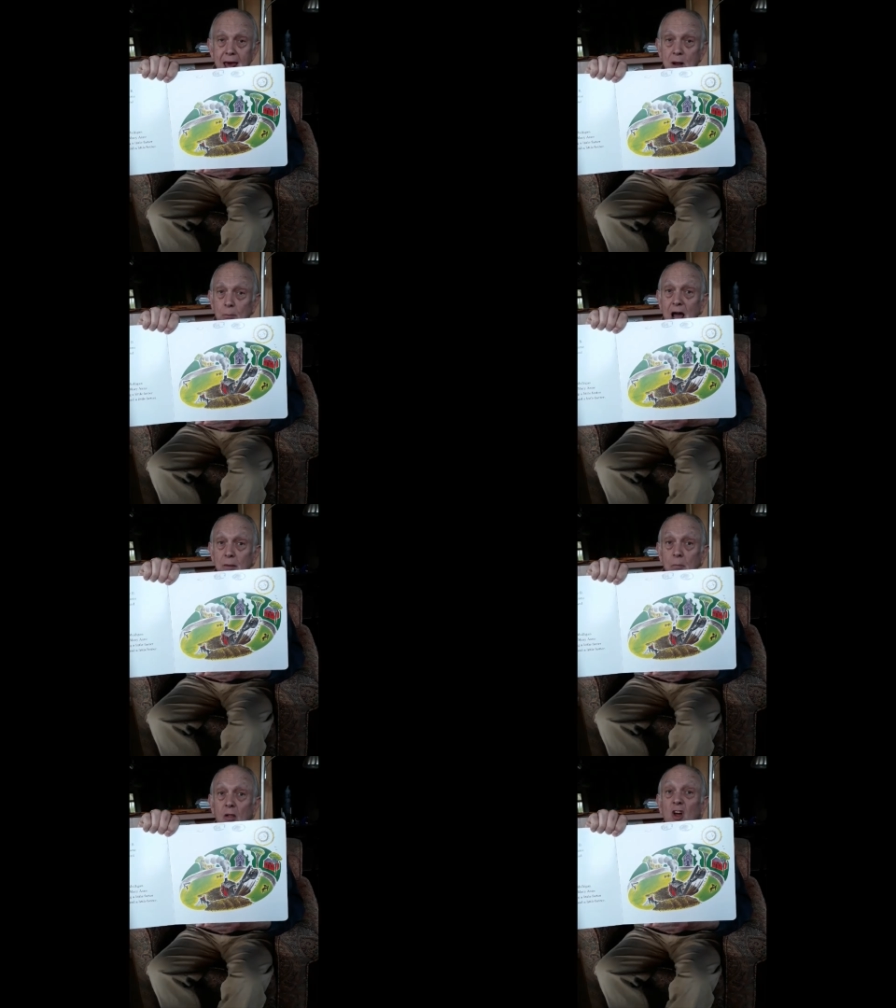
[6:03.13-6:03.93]
Ann and
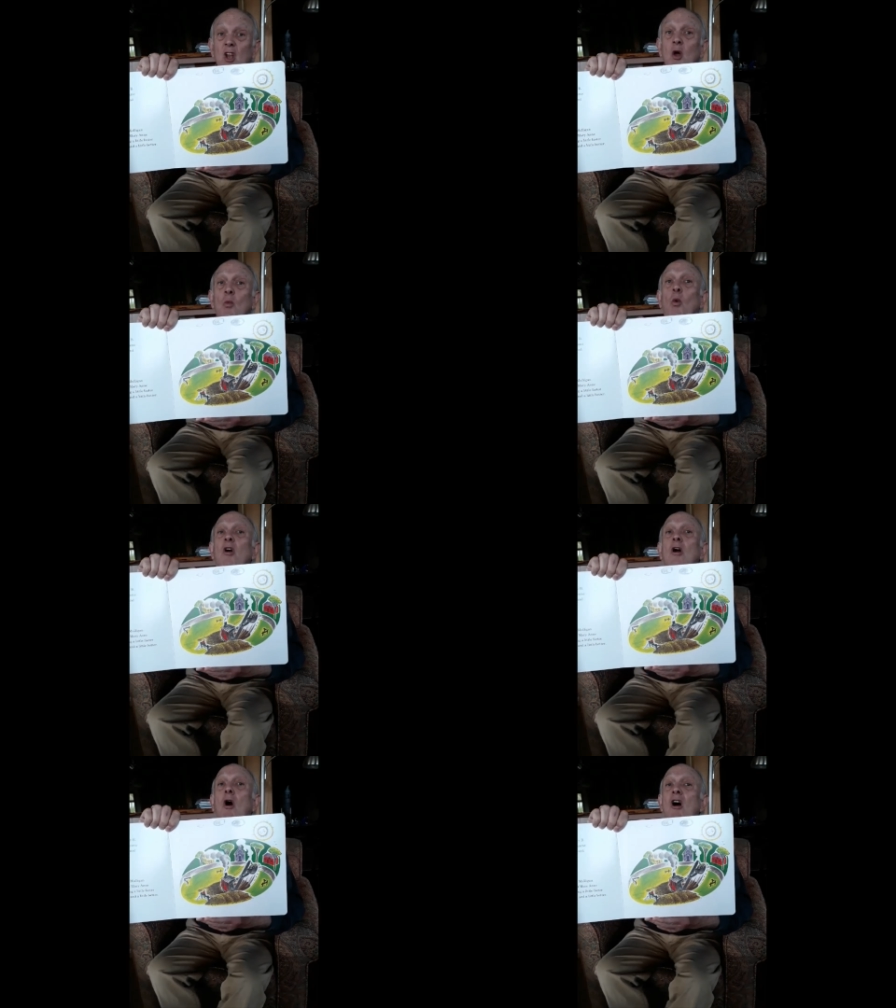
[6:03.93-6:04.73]
Mike Mulligan
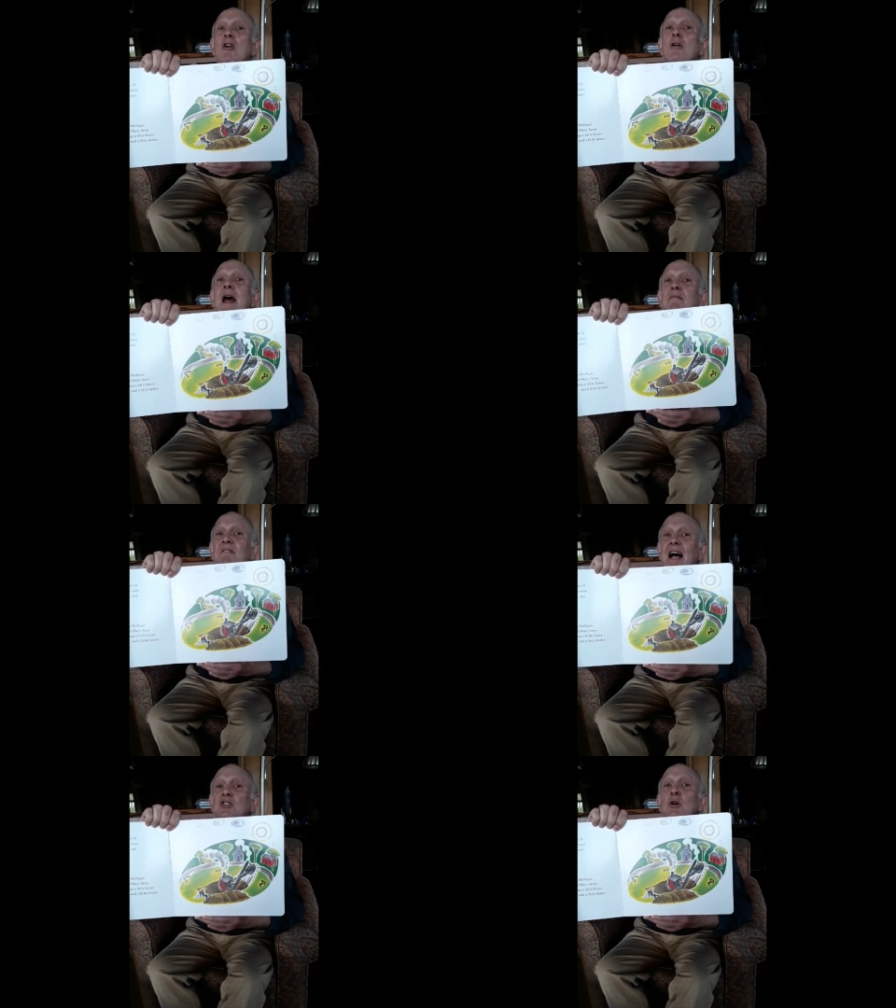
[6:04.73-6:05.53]
work harder and
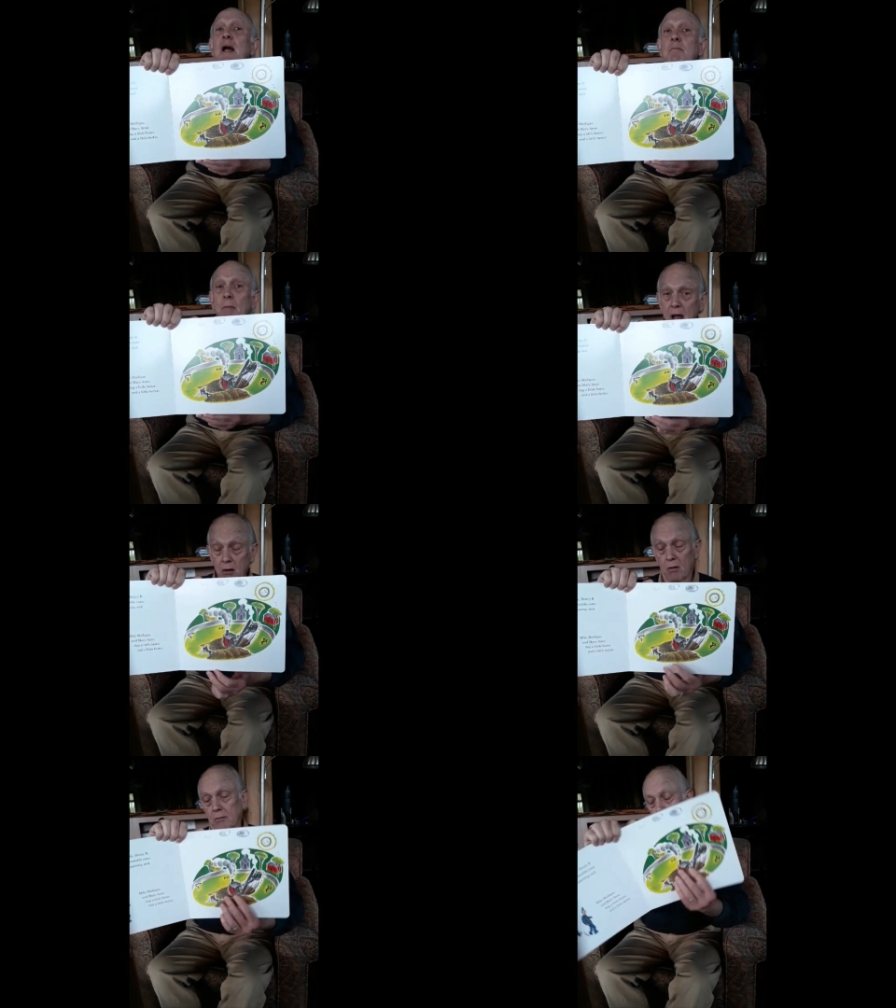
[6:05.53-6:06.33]
faster and
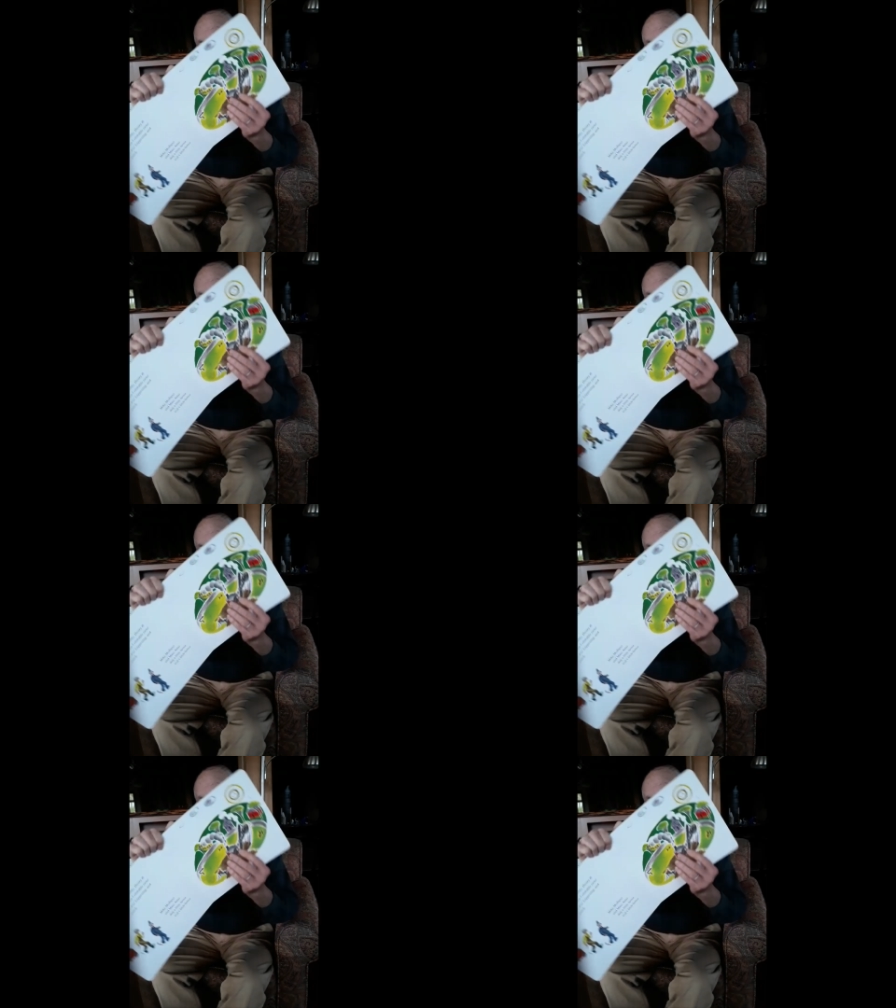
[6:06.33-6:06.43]
better.